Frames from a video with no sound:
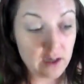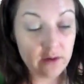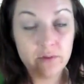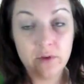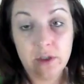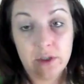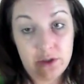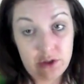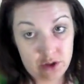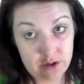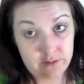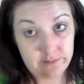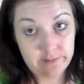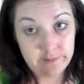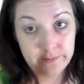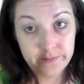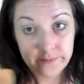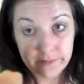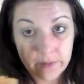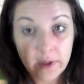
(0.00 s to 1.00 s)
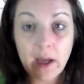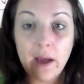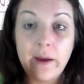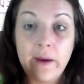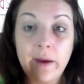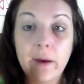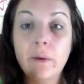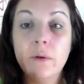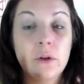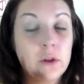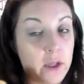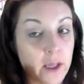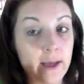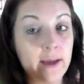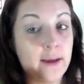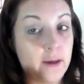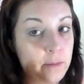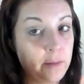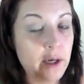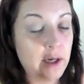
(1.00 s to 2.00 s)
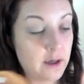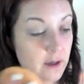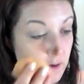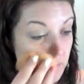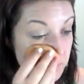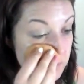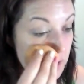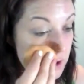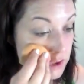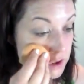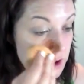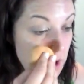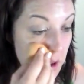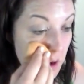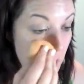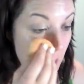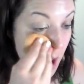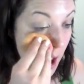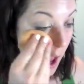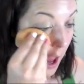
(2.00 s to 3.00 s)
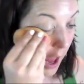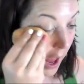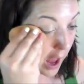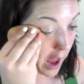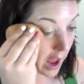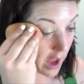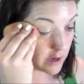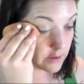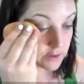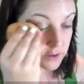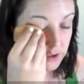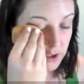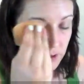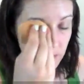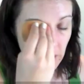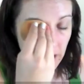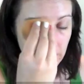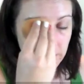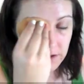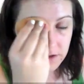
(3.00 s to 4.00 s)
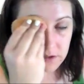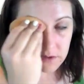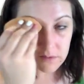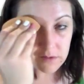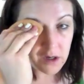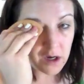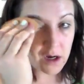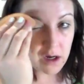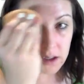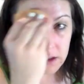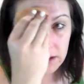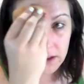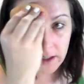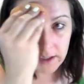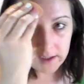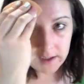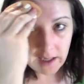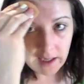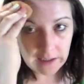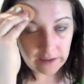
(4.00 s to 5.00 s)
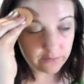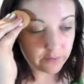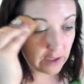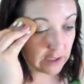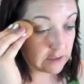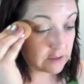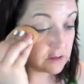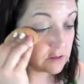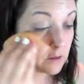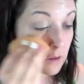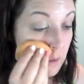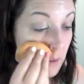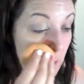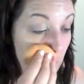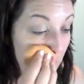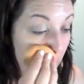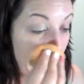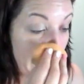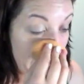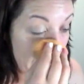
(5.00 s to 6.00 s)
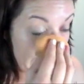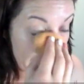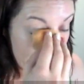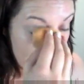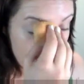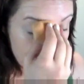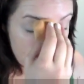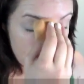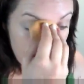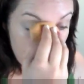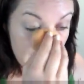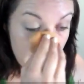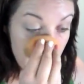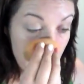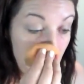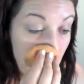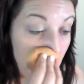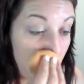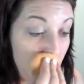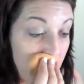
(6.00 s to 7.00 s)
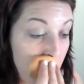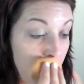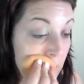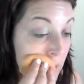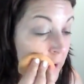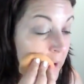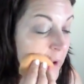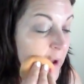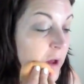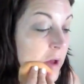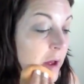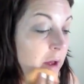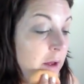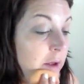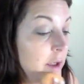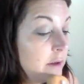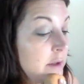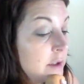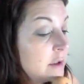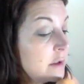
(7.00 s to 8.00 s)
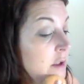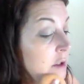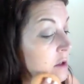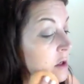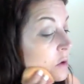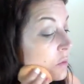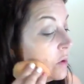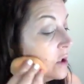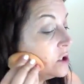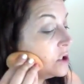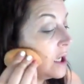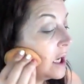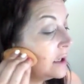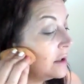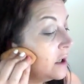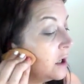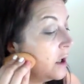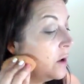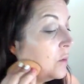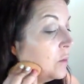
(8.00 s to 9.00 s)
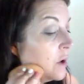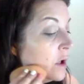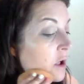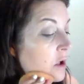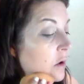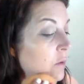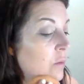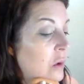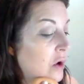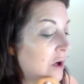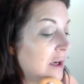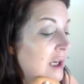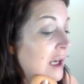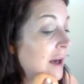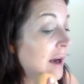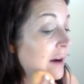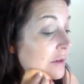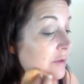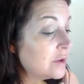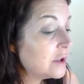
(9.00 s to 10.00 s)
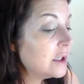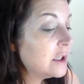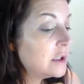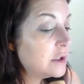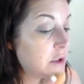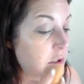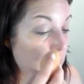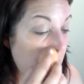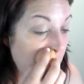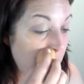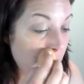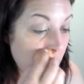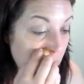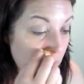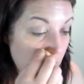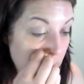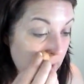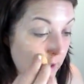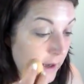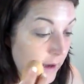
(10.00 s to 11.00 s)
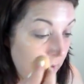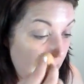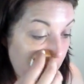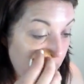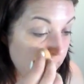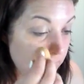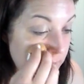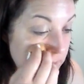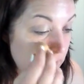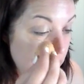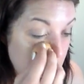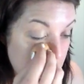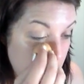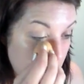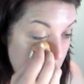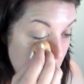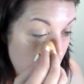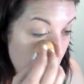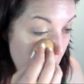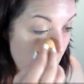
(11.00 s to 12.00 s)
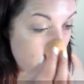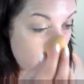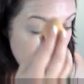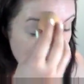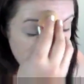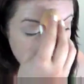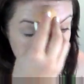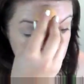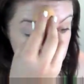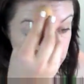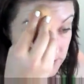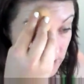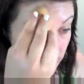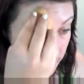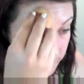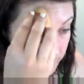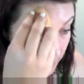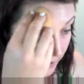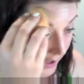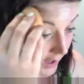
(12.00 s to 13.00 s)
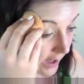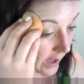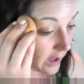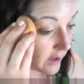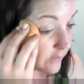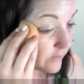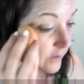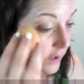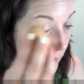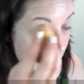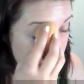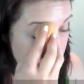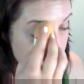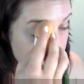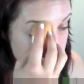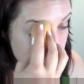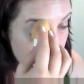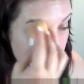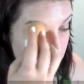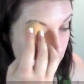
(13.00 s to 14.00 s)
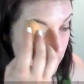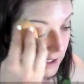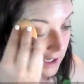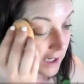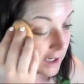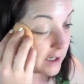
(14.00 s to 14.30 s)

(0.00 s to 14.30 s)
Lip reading: coverage. I like my coverage. And two, I do not like cake face at all. Which I know when you want coverage, you're going to have to deal with some cake face. I mean,